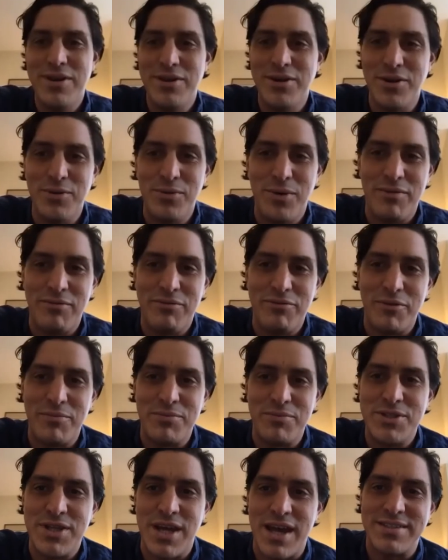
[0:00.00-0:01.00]
a good one from
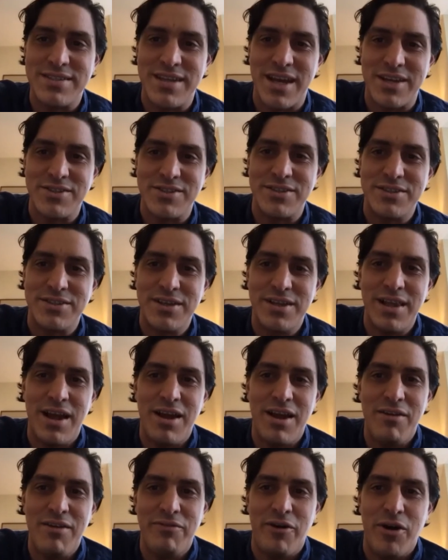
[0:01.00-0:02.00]
Jess, actually. To
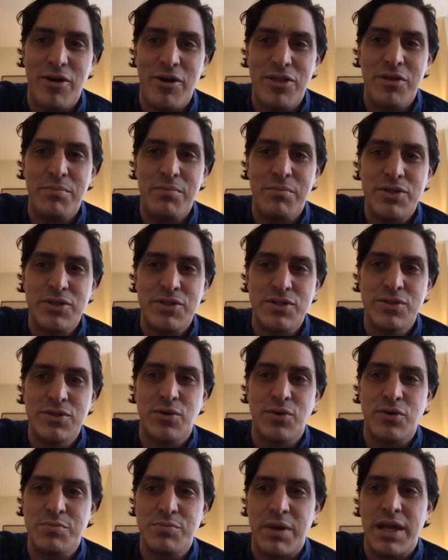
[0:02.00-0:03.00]
clarify, are the emissions
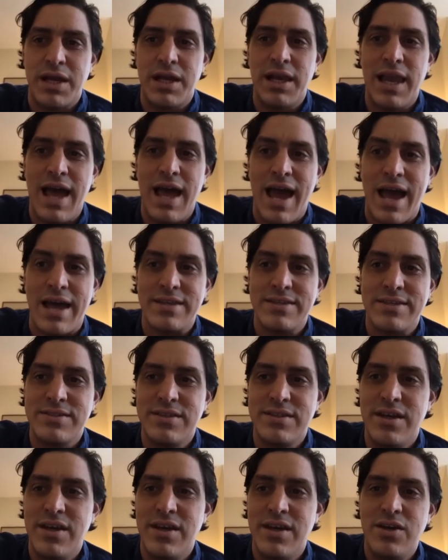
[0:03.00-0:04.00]
caused by glass
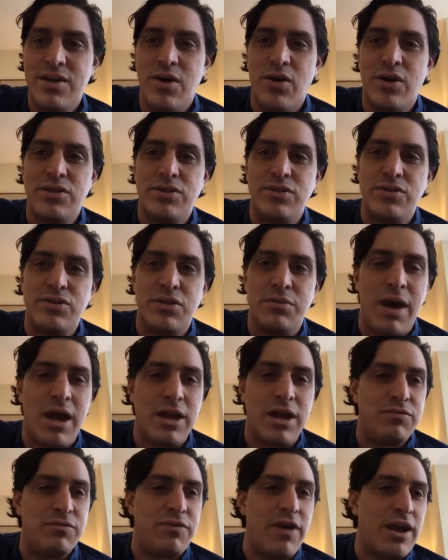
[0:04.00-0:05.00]
or due to the
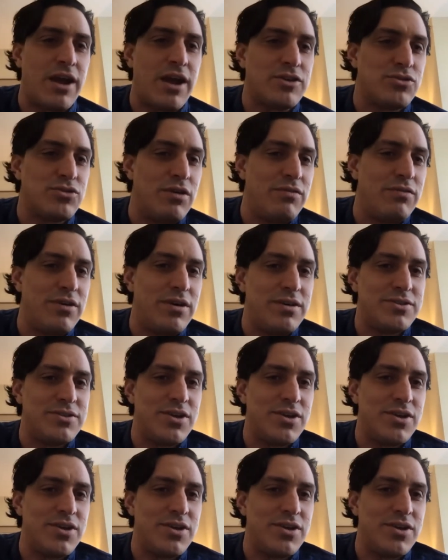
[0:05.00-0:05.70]
manufacture of it?